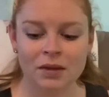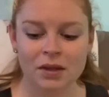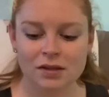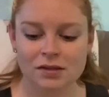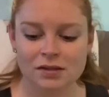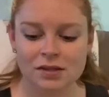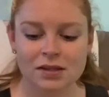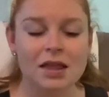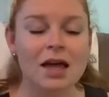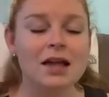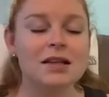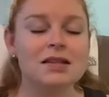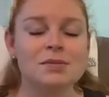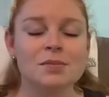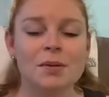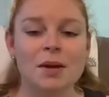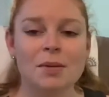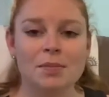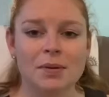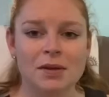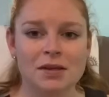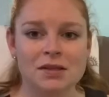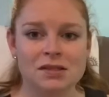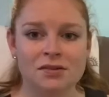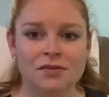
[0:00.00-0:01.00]
So that's my
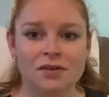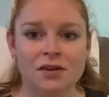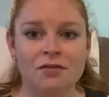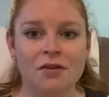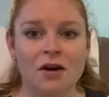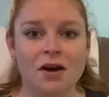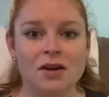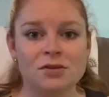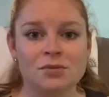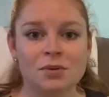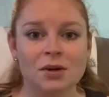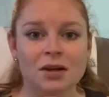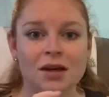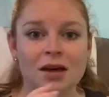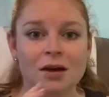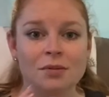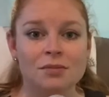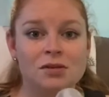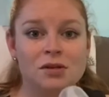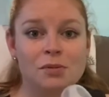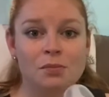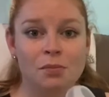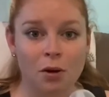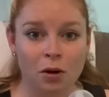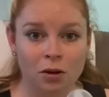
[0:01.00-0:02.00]
piece of advice when it
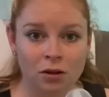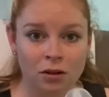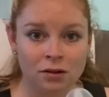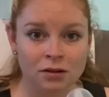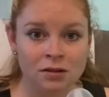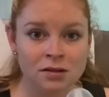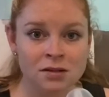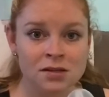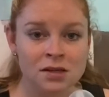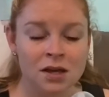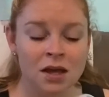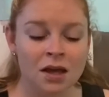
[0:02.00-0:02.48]
comes to bottles.